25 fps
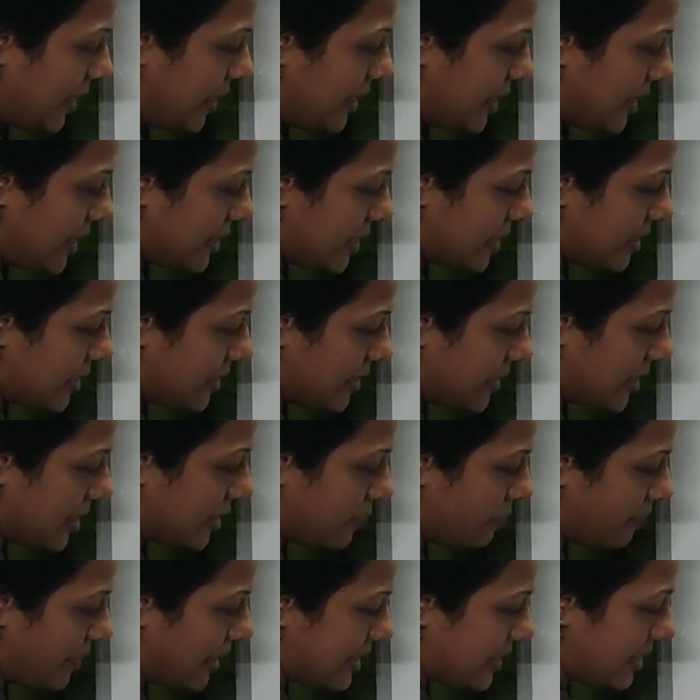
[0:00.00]
Testis
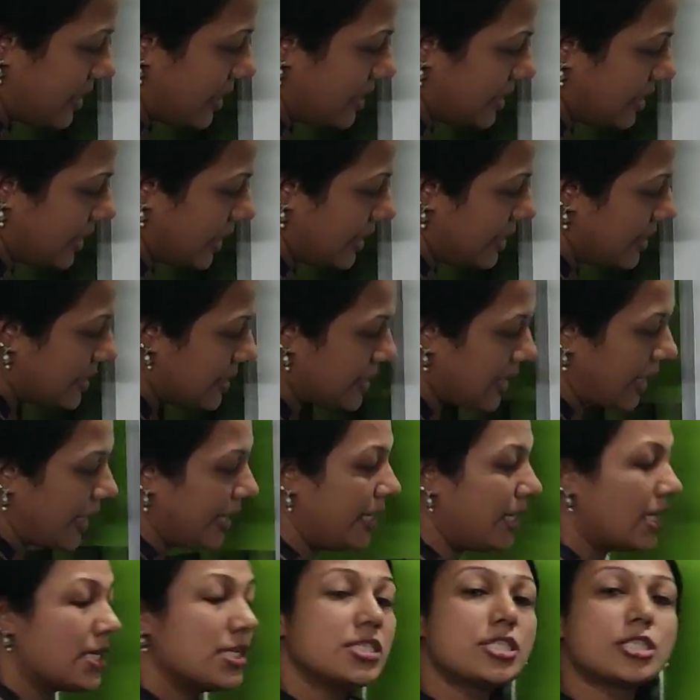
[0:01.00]
is present
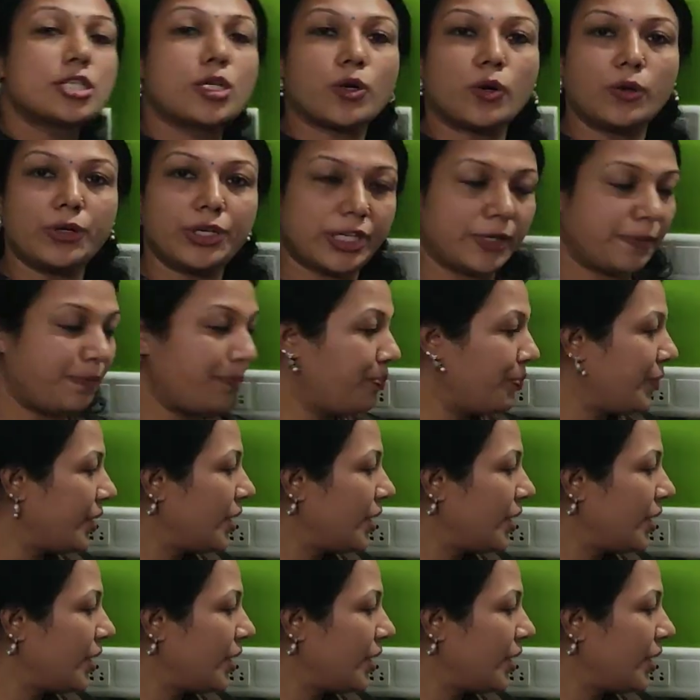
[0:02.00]
inside scrotum.